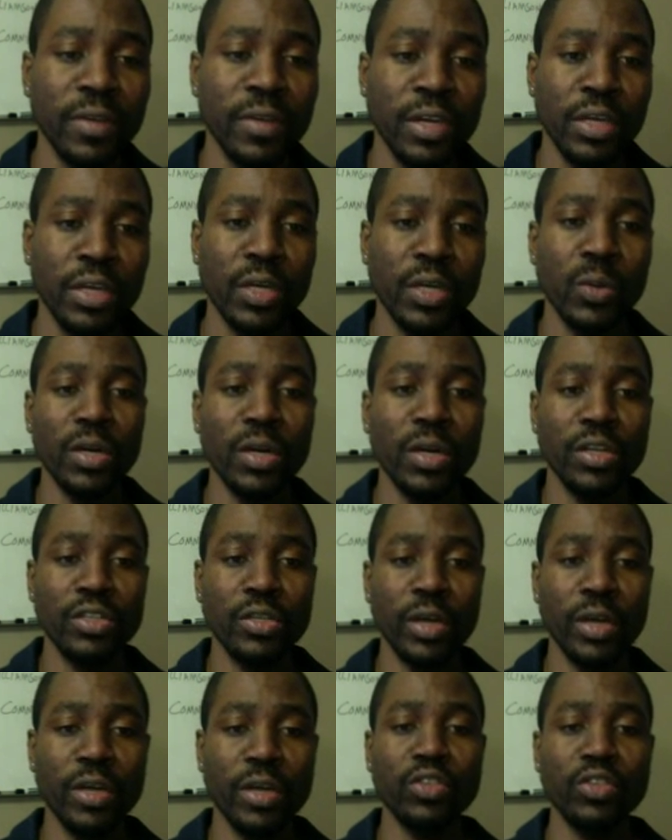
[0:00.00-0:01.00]
you don't want to
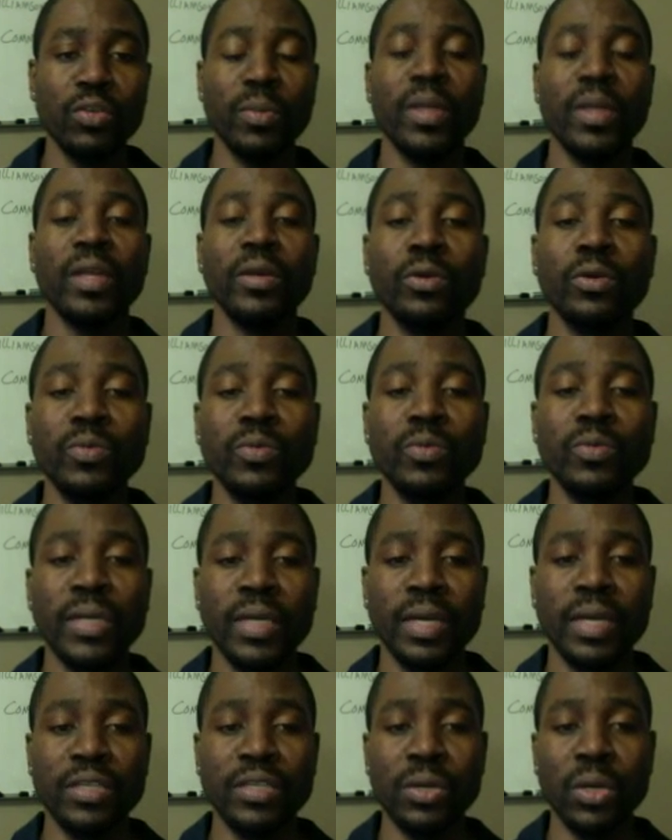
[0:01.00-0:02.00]
join too many groups
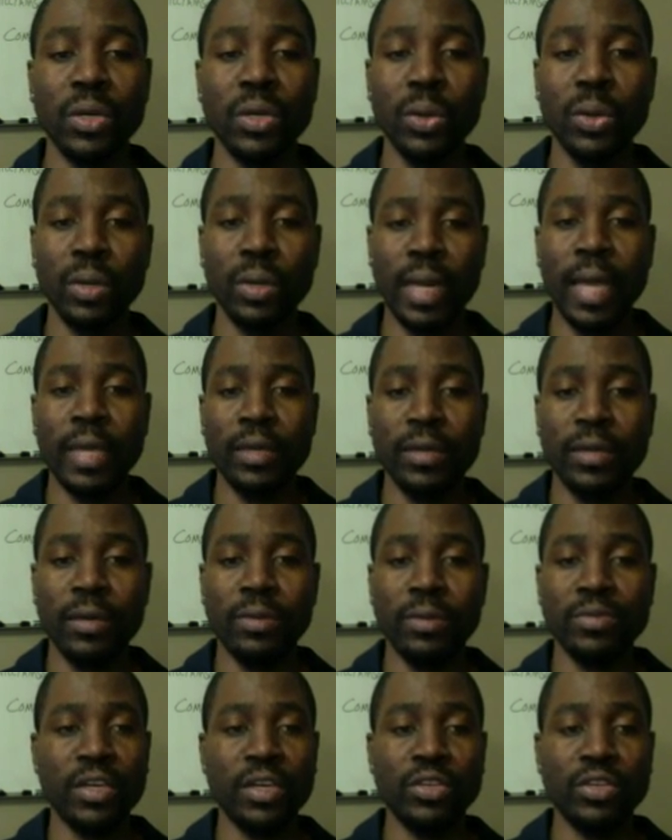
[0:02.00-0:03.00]
because you're gonna look like
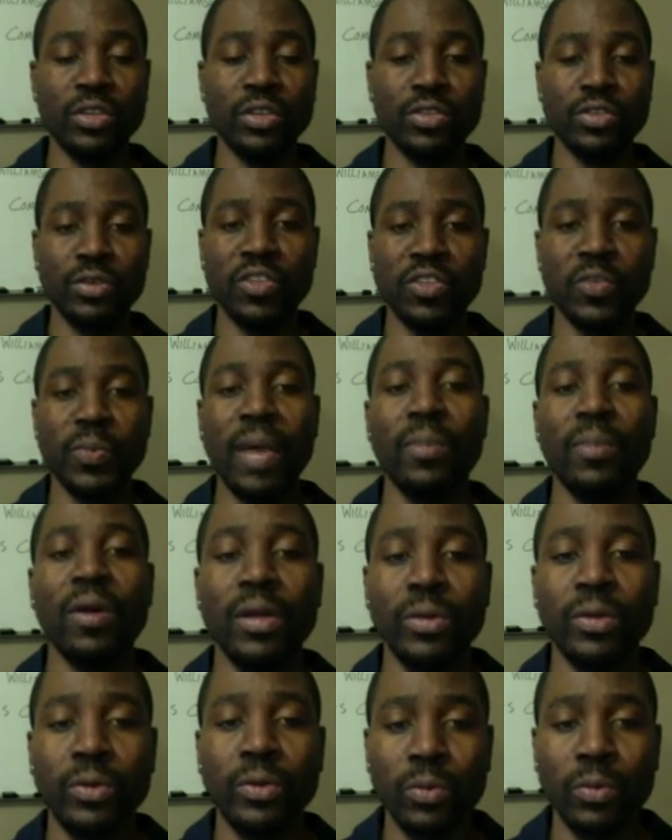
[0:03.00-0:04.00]
you're just trying to
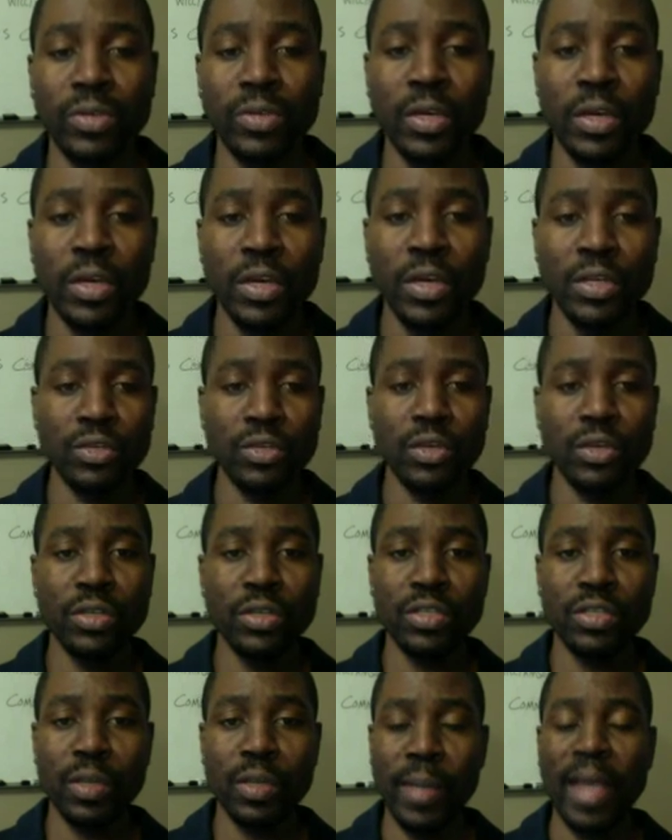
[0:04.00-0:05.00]
spam all the groups. So
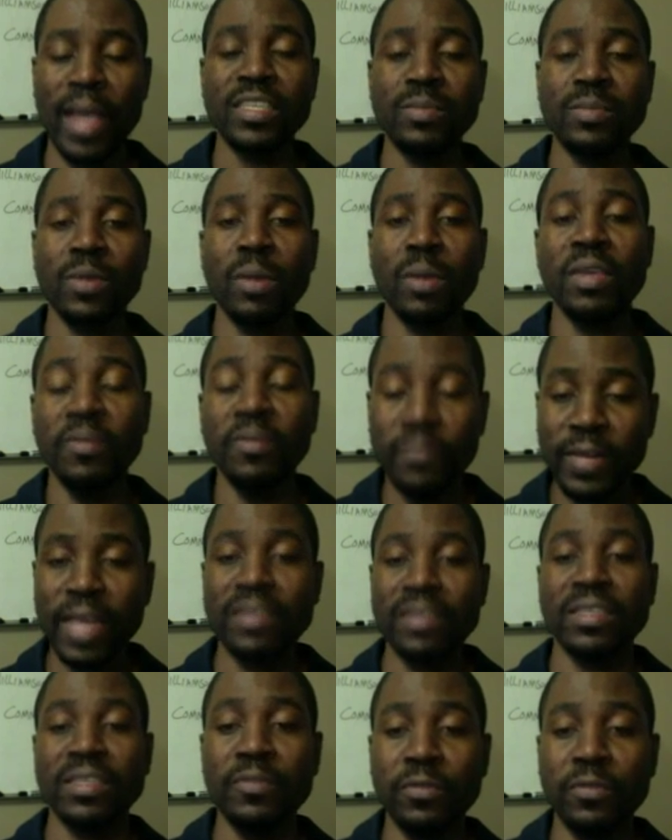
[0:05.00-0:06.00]
just the maximum,
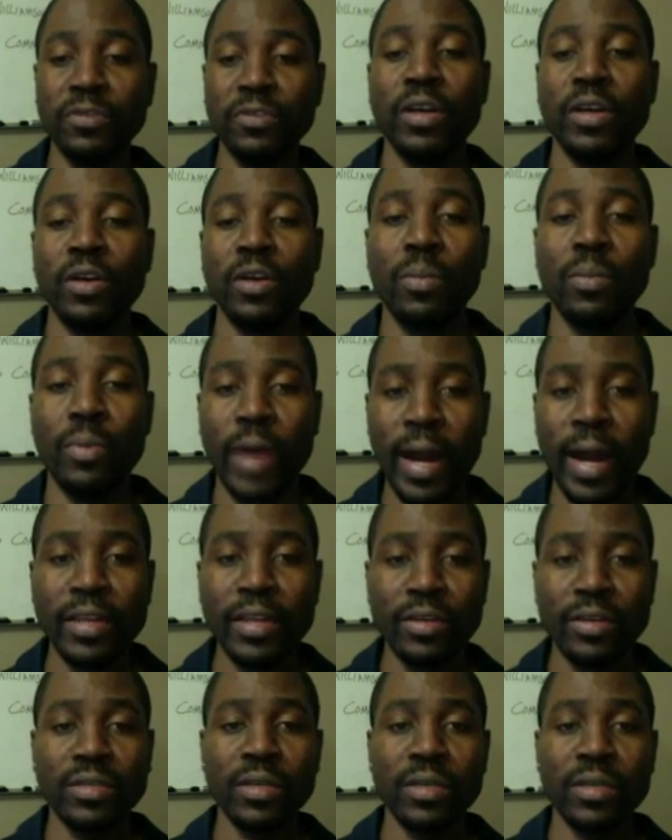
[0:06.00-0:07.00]
if you're trying to
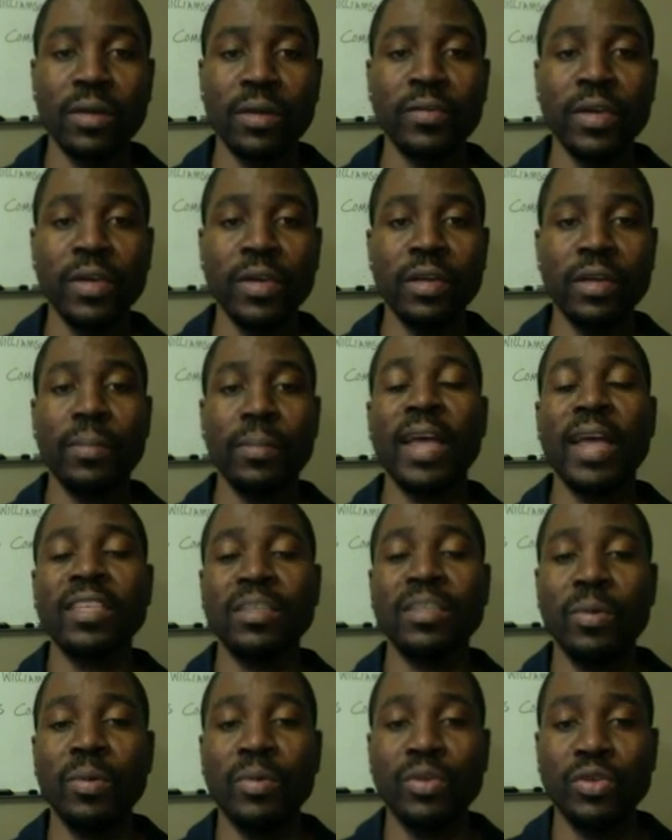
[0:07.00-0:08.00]
brand yourself, the
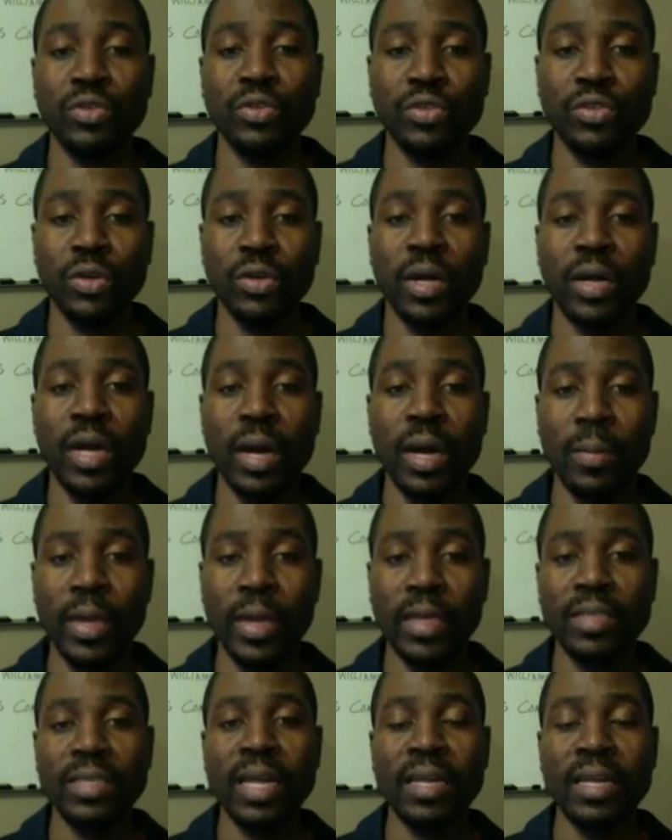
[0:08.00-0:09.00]
maximum you should
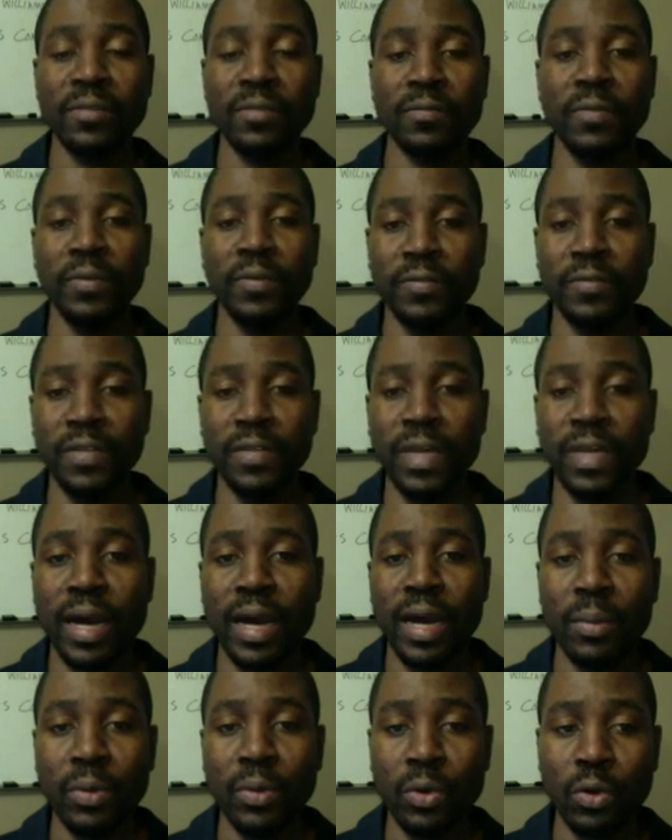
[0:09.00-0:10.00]
make is at least 15
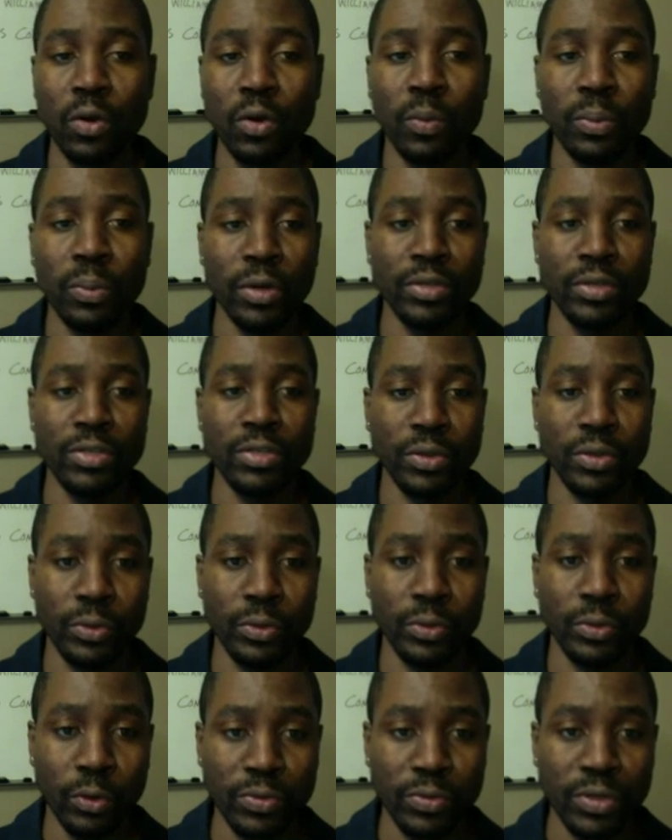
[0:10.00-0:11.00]
Google Plus
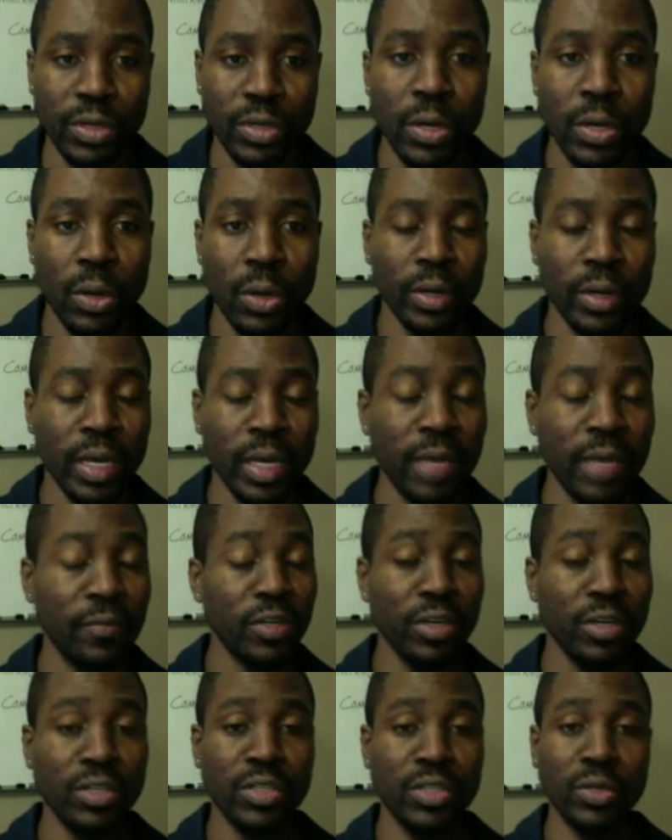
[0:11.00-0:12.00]
groups. Okay, if you're
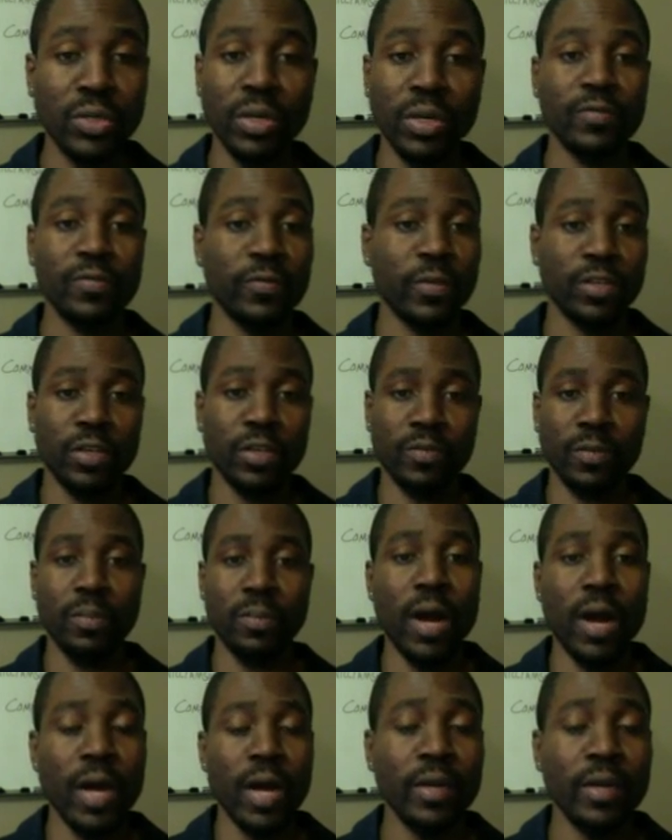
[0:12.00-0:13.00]
just doing it for
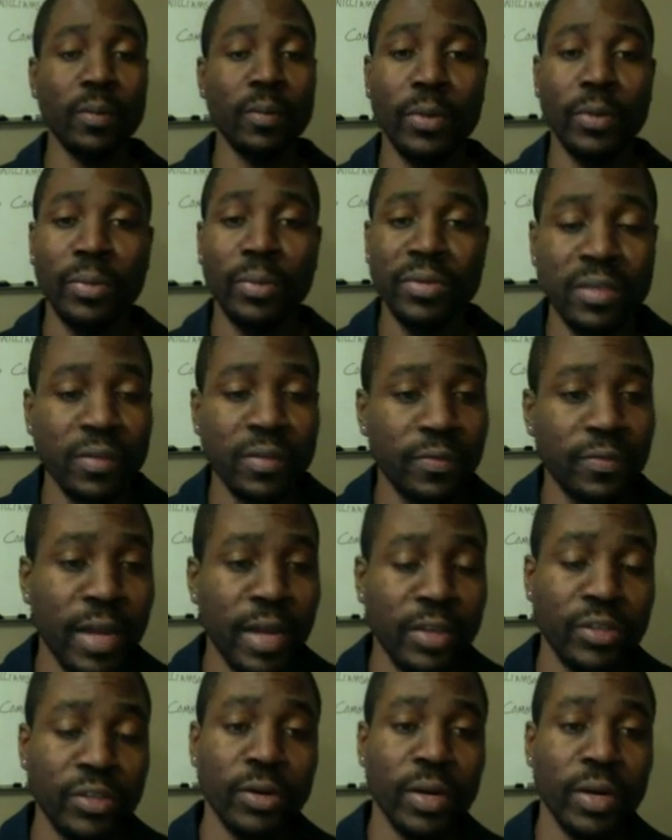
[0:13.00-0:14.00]
marketing purposes,
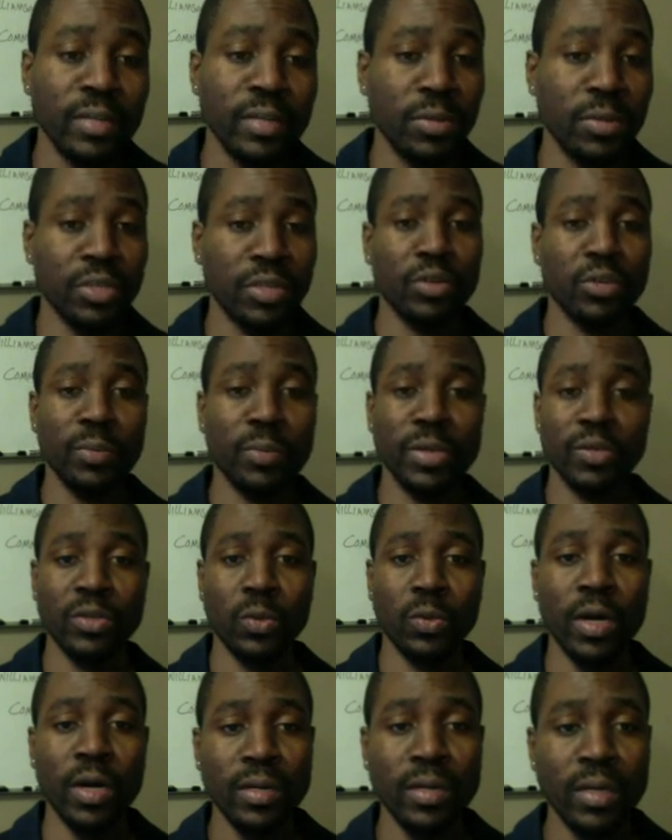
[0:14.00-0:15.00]
fine. Join as much group as you
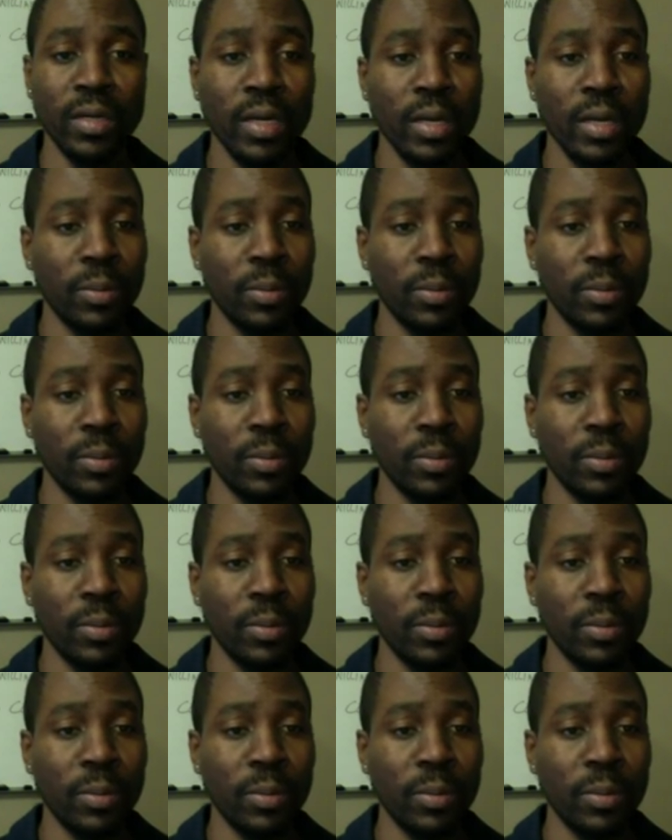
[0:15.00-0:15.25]
want.